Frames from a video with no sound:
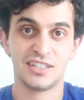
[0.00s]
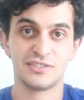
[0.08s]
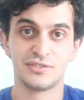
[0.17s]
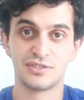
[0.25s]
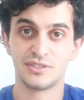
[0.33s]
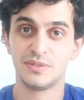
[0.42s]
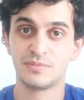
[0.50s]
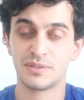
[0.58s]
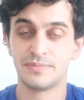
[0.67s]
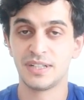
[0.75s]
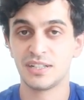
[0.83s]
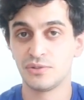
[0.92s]
So just be
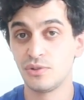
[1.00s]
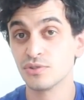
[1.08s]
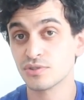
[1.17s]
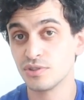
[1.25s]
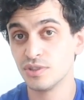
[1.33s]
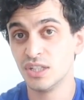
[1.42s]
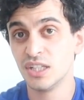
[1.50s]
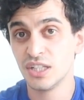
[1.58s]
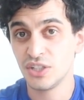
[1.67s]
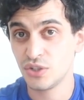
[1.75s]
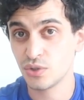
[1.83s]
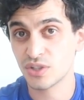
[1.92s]
prepared. Also,
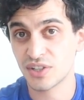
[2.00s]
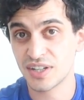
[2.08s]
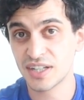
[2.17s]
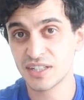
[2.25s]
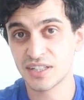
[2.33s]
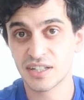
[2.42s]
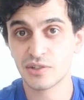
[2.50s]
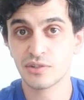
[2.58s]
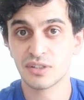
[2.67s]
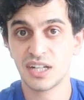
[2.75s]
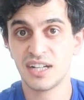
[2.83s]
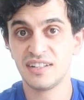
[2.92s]
you'll directly
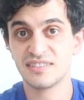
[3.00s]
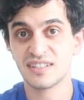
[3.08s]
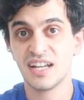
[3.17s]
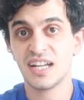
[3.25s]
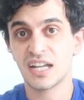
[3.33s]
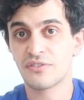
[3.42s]
recognize